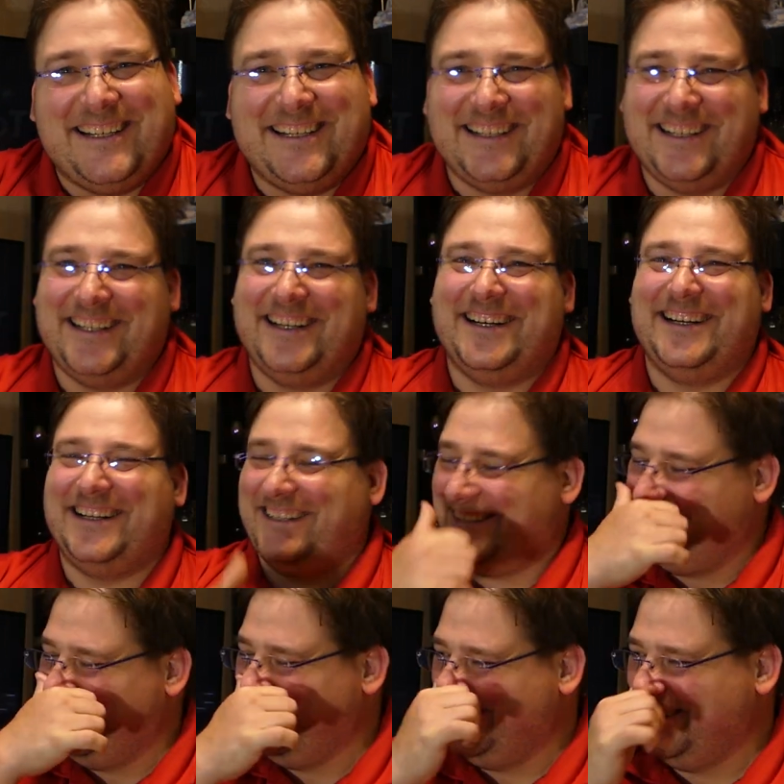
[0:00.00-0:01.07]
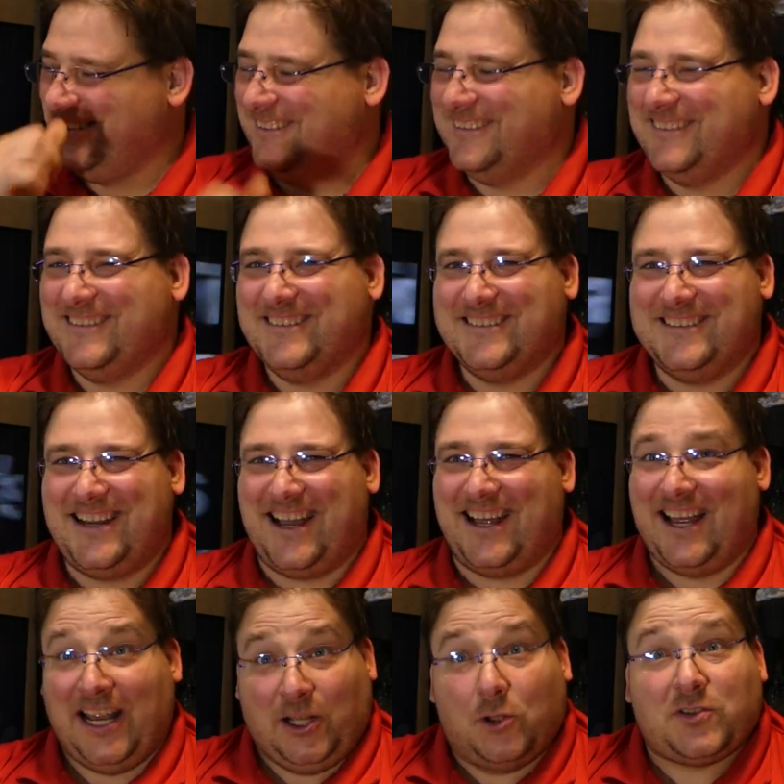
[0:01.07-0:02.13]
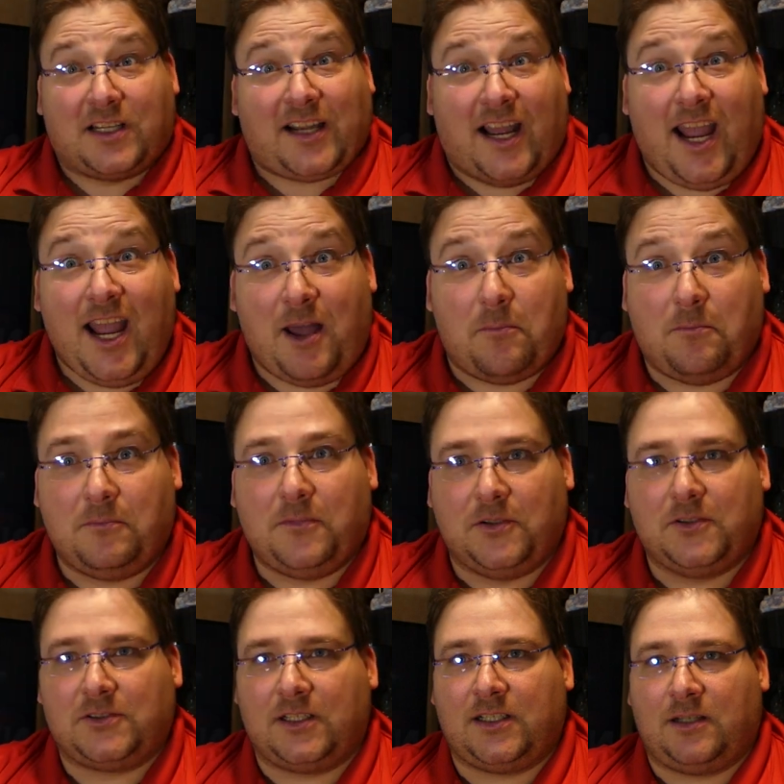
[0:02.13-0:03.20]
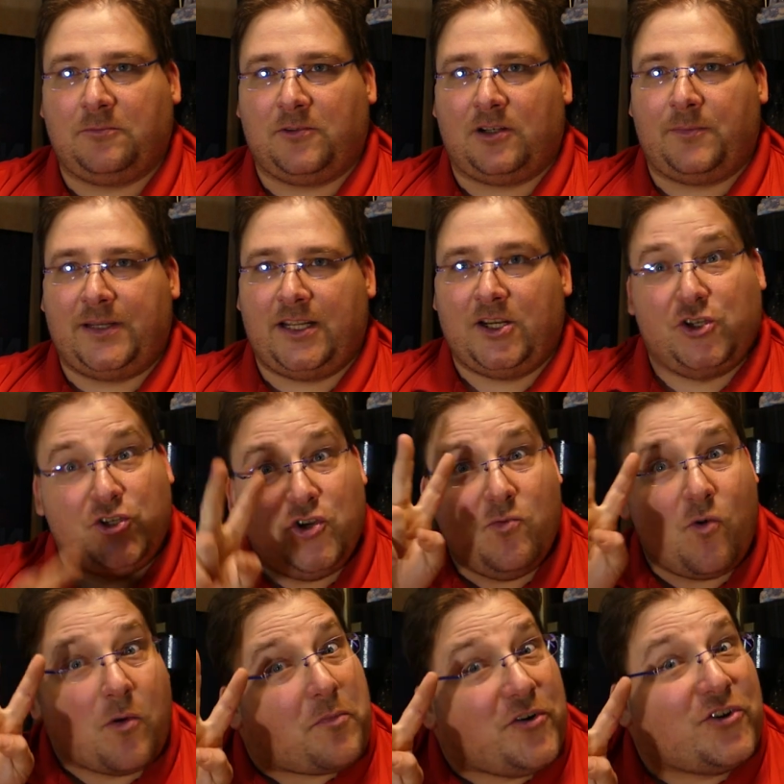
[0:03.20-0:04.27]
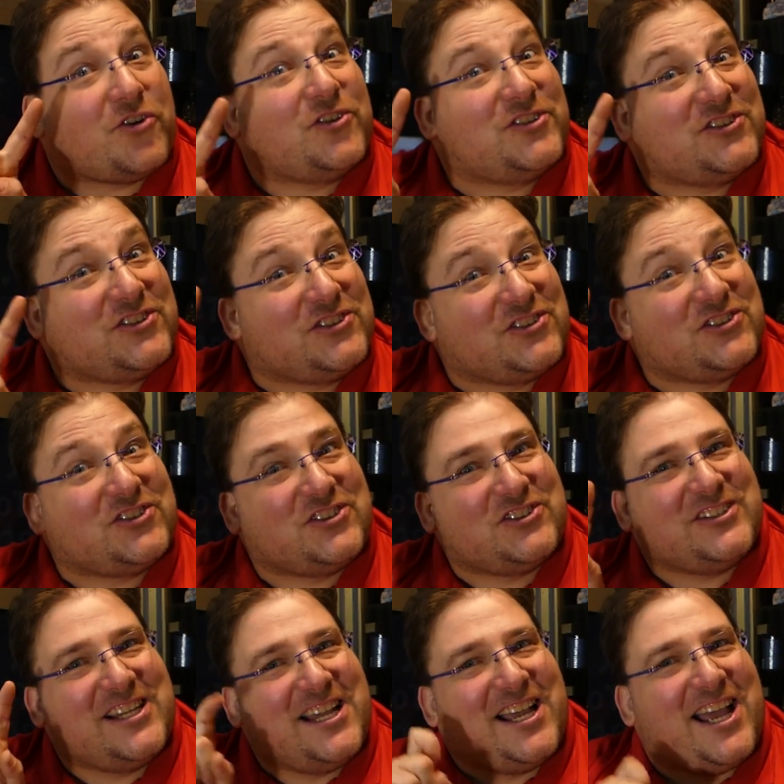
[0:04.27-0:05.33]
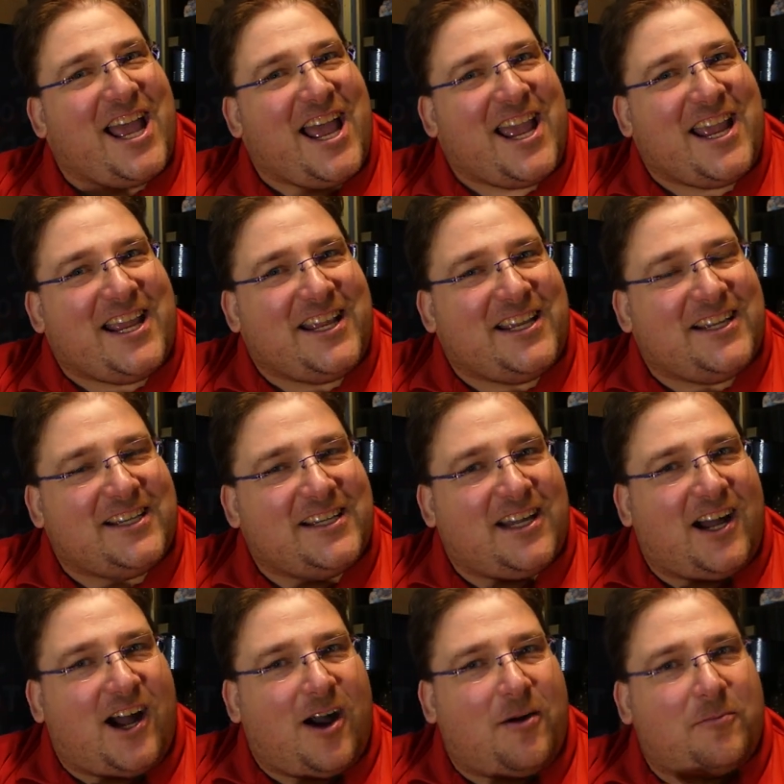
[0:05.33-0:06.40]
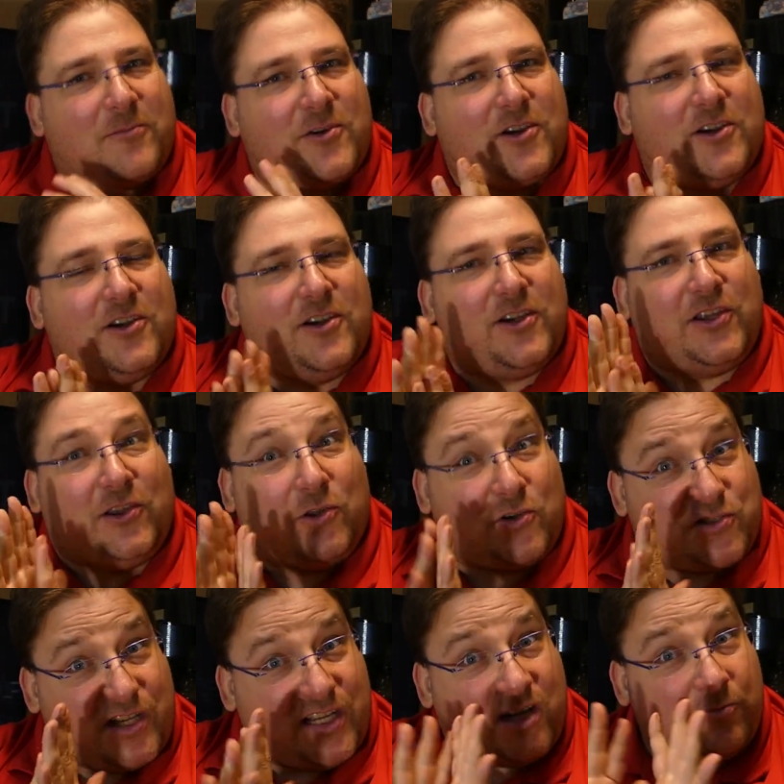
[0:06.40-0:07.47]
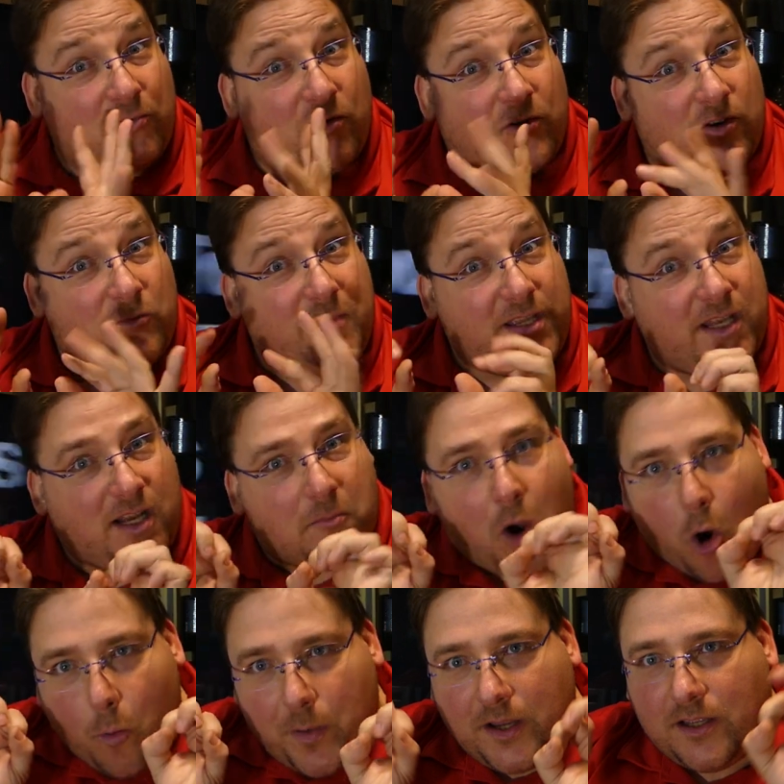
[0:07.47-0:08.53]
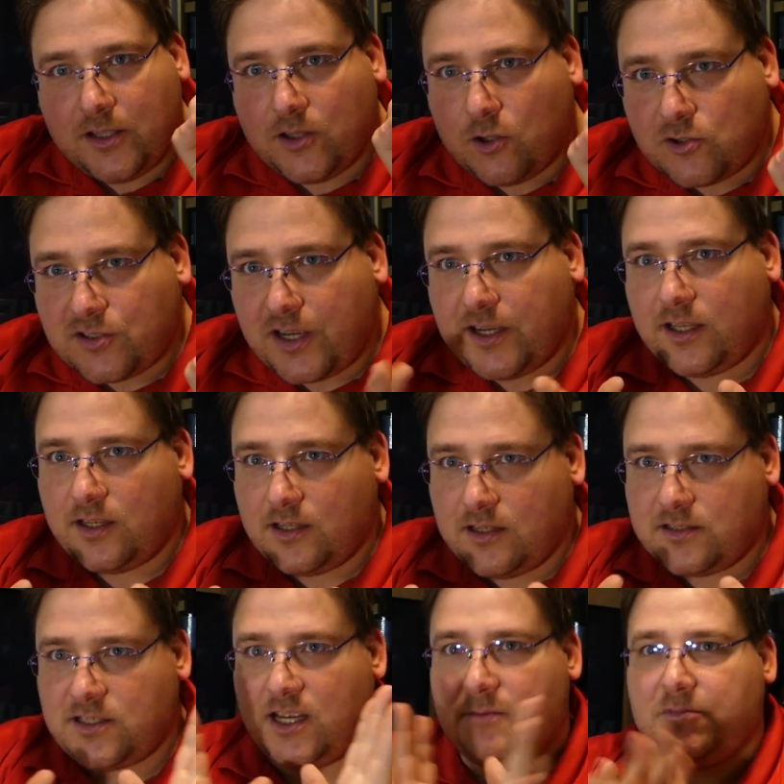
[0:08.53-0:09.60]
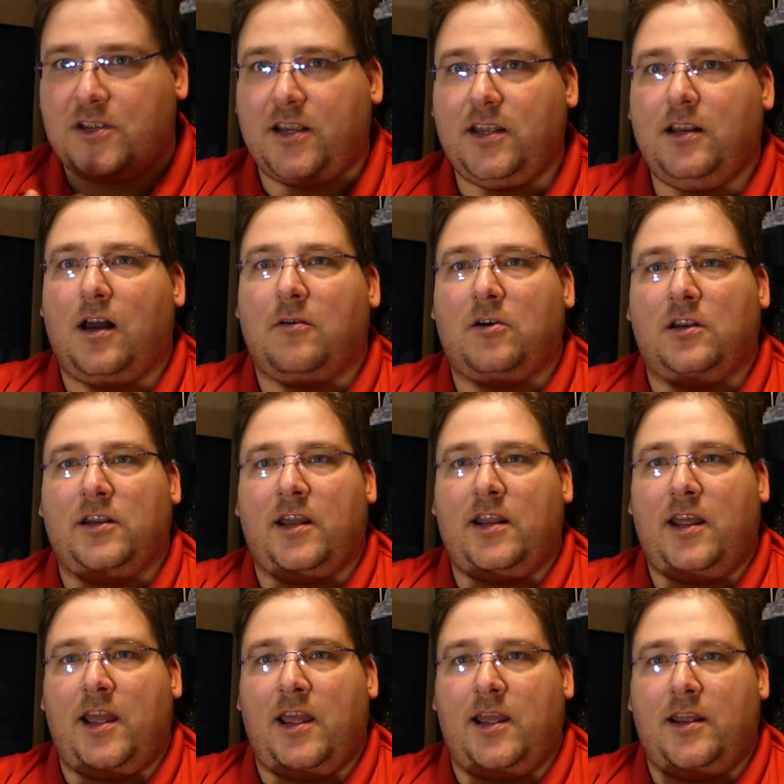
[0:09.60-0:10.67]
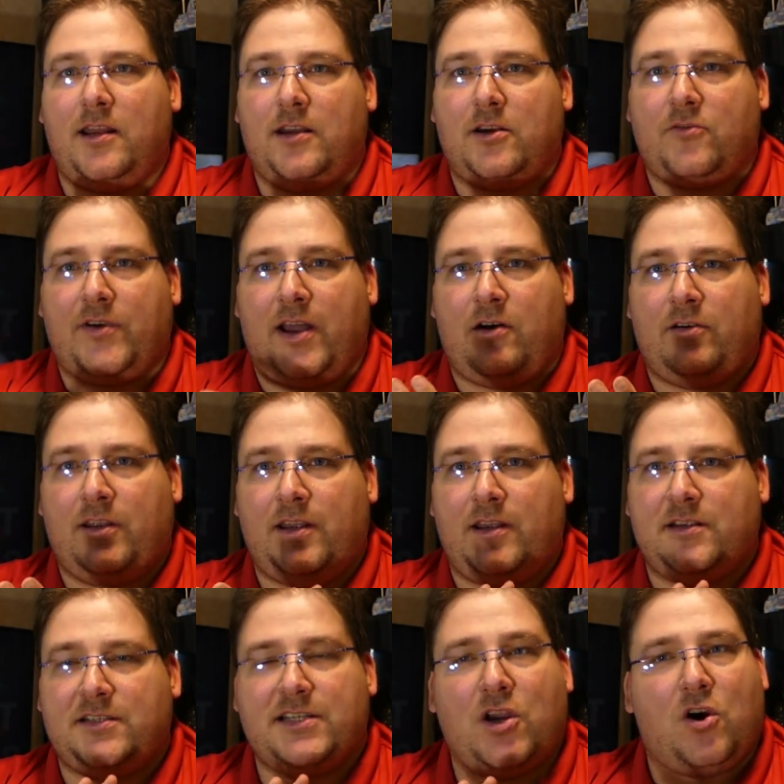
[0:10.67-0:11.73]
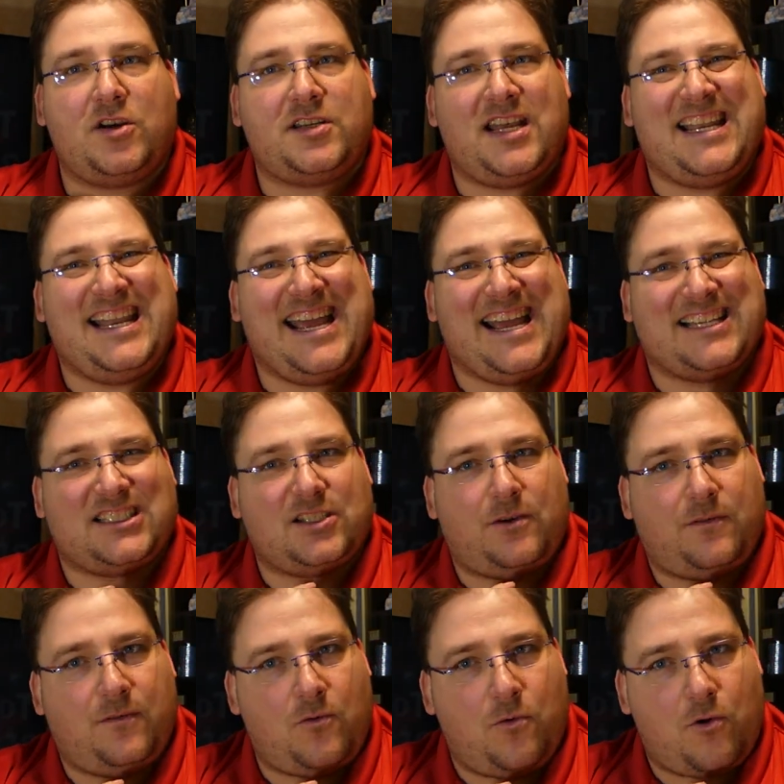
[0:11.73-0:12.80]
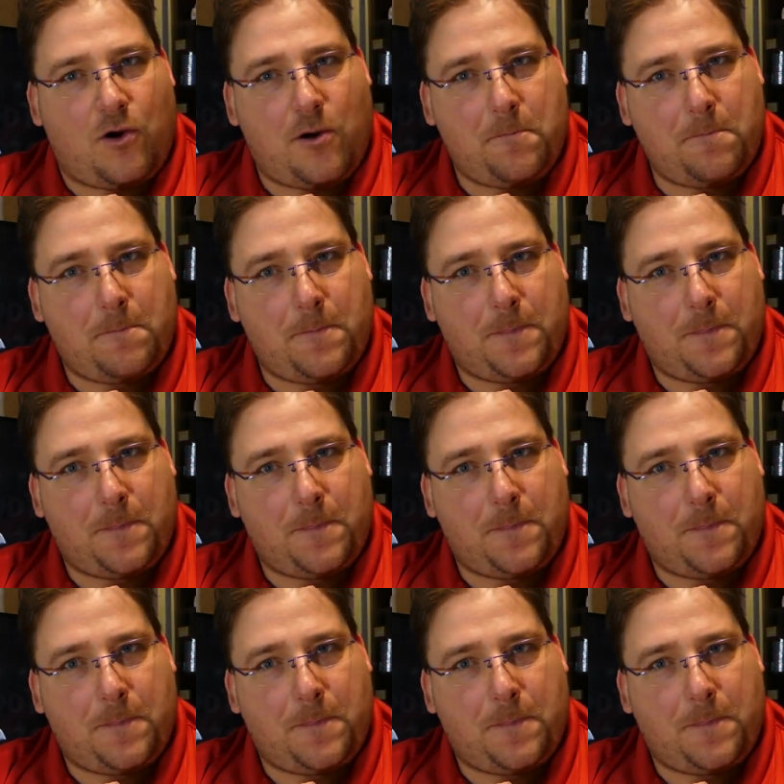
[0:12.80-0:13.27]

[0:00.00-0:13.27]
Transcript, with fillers: and it looks like I am. It looks like I'm going to be getting two more printers. A, um, it looks like I'm going to be getting, I'm hoping, it looks like it, seems like it, I'm going to get a Creality CR10S4